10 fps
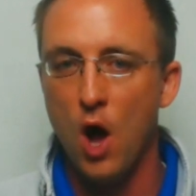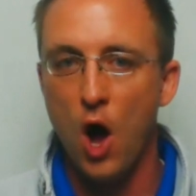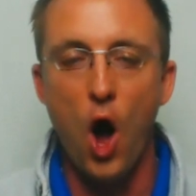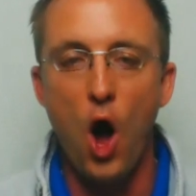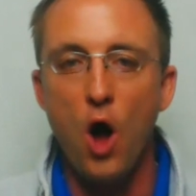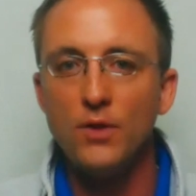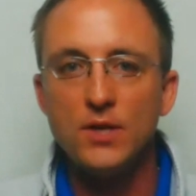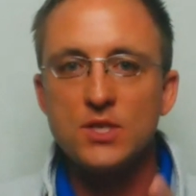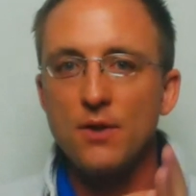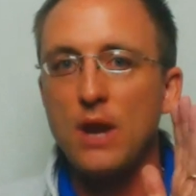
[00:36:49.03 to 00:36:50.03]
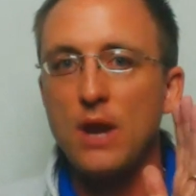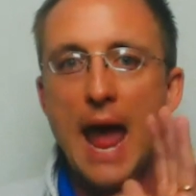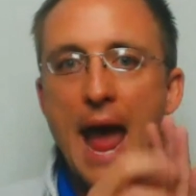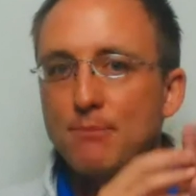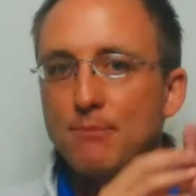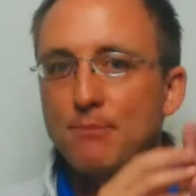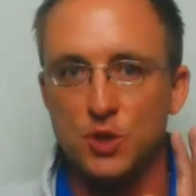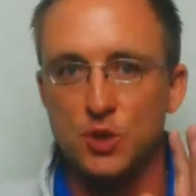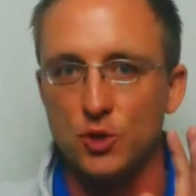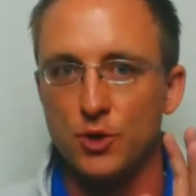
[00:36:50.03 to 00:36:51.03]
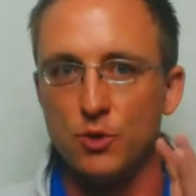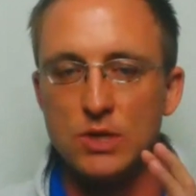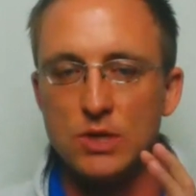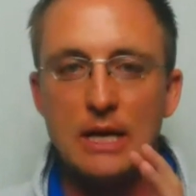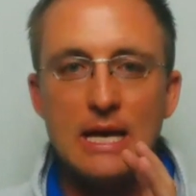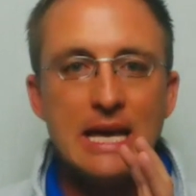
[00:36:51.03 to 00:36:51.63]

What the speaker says: all these different apps that you're using,